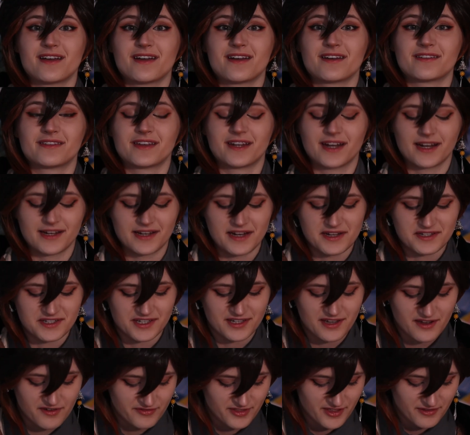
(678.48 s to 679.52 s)
that I need to
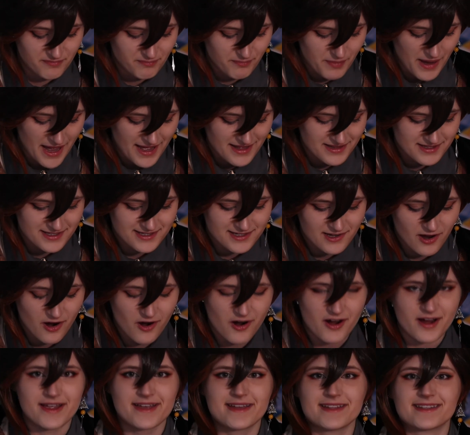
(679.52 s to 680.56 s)
give. The pants
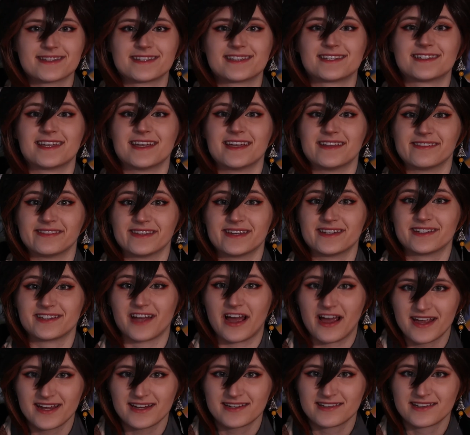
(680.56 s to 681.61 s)
are insanely
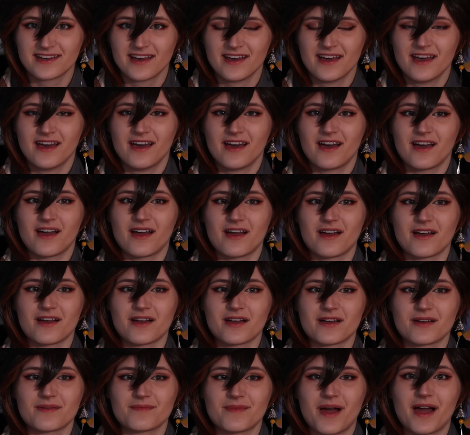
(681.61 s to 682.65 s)
tight.
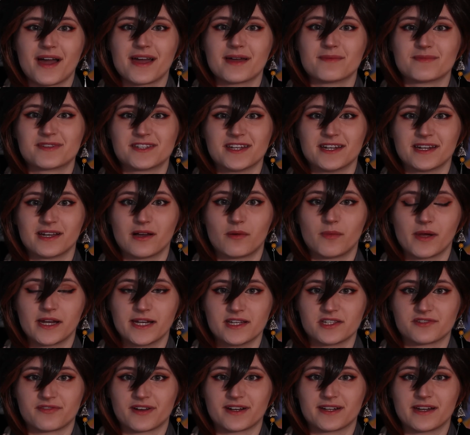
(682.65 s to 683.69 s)
I am sitting on my
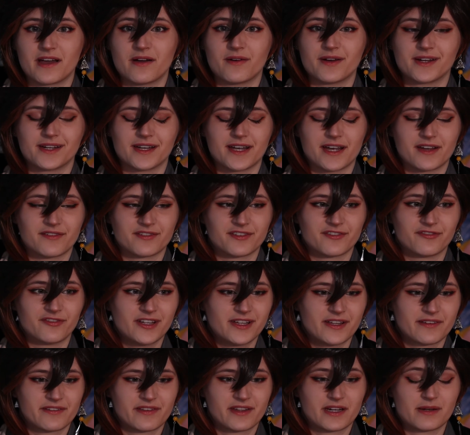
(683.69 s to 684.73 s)
knees right now and I have the
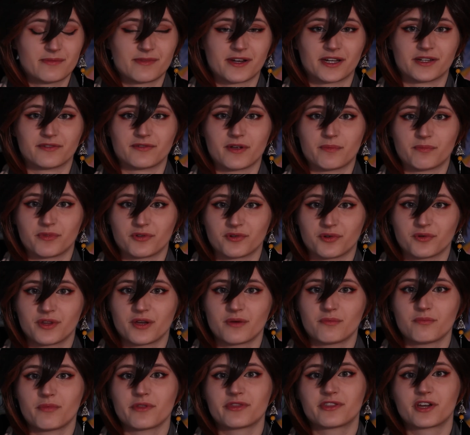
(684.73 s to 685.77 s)
feeling that I'm gonna rip through
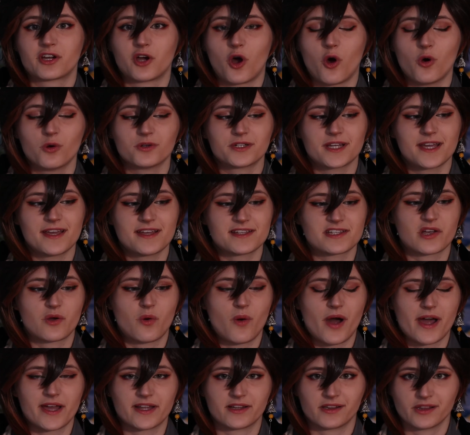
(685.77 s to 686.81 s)
them, but the coat is
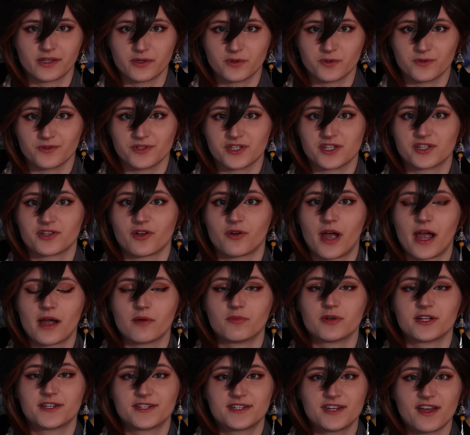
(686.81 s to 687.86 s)
quite loose, so I
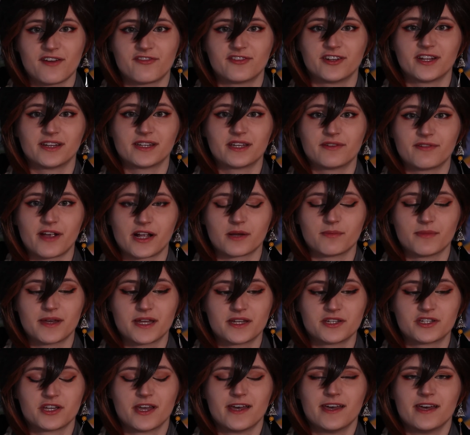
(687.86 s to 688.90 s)
would definitely
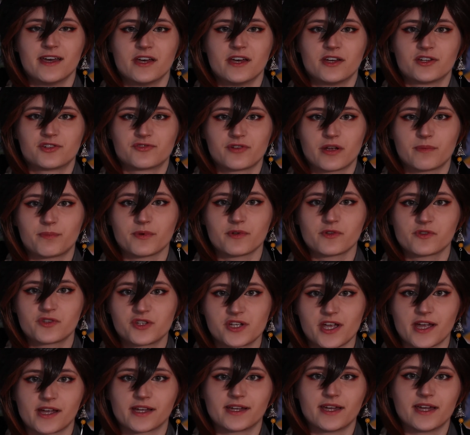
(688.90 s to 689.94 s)
recommend triple
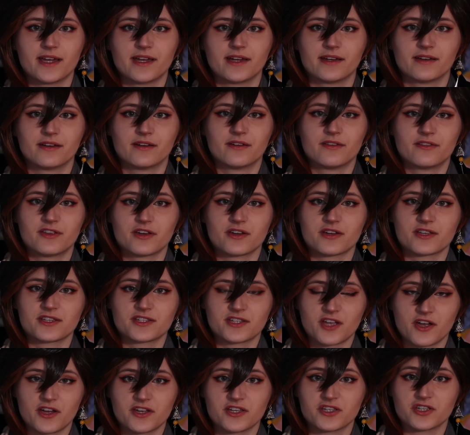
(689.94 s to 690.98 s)
checking the
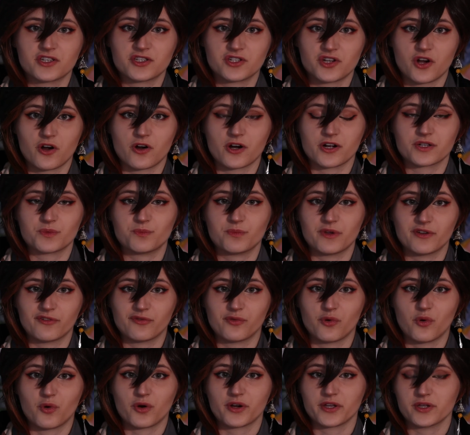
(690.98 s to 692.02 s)
size chart
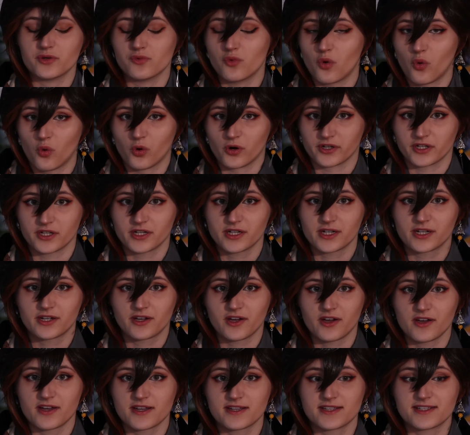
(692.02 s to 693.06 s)
before you order,
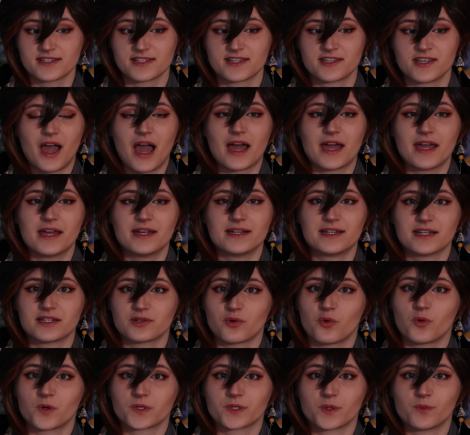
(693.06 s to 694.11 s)
because I did
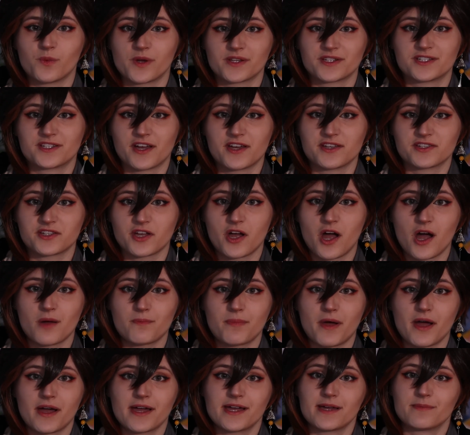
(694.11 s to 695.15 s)
order one size up.
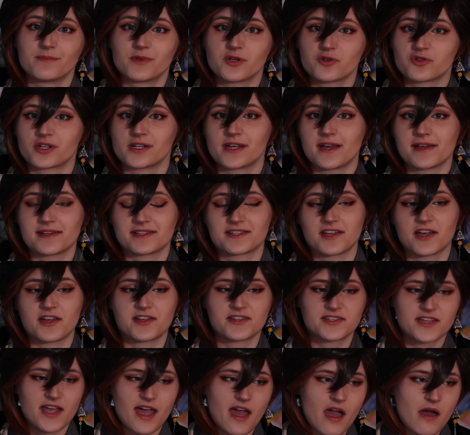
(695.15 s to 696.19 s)
I am usually a
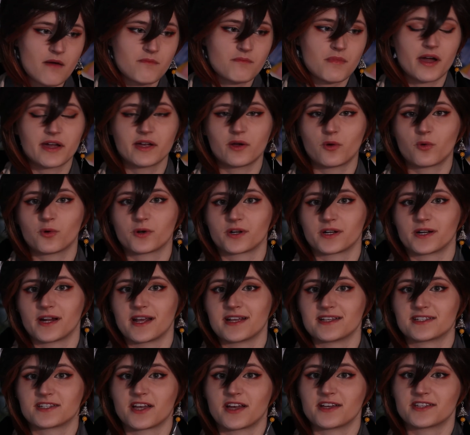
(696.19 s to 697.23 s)
size M, I ordered a
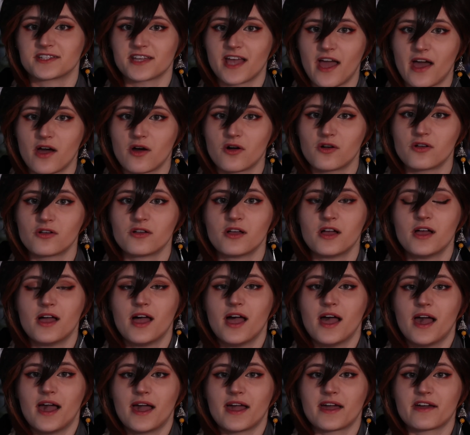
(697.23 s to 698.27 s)
size L,
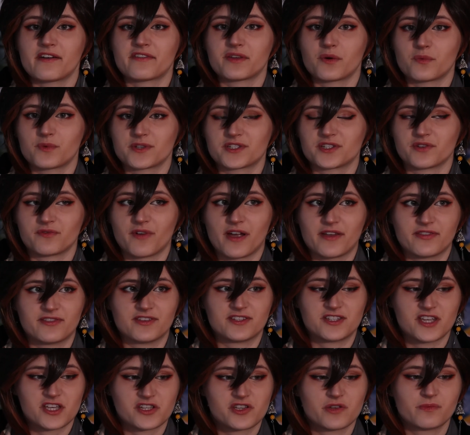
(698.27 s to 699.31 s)
and that was the right
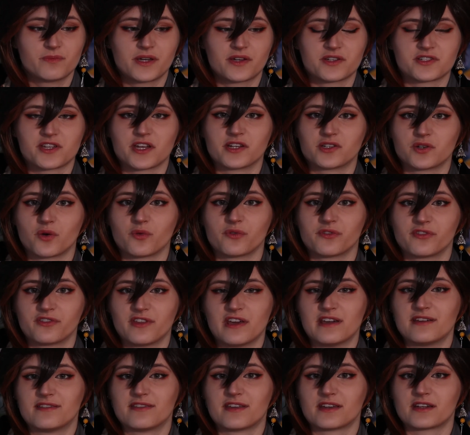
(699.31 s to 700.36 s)
decision because I don't
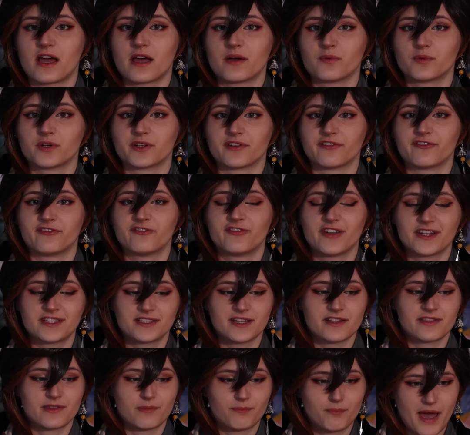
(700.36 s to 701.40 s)
think that I would have fit
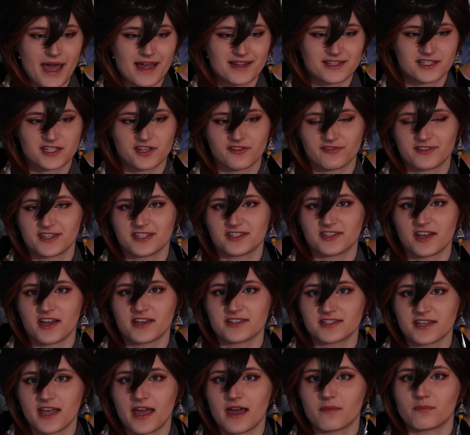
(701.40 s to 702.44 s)
in the pants of the
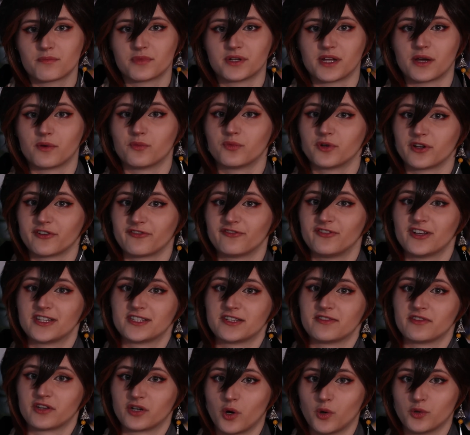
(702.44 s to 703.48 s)
size M, but I would have fit
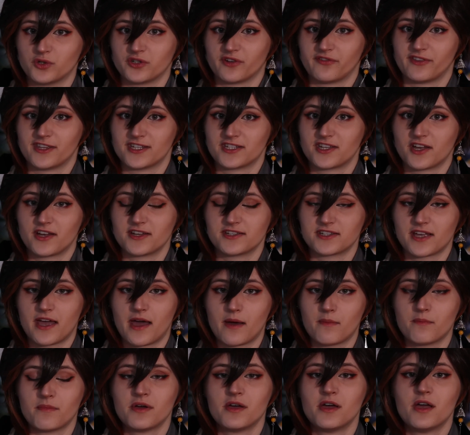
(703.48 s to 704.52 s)
in the coat of the size
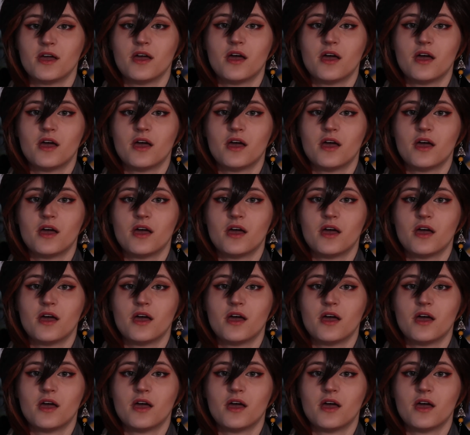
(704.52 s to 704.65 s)
M.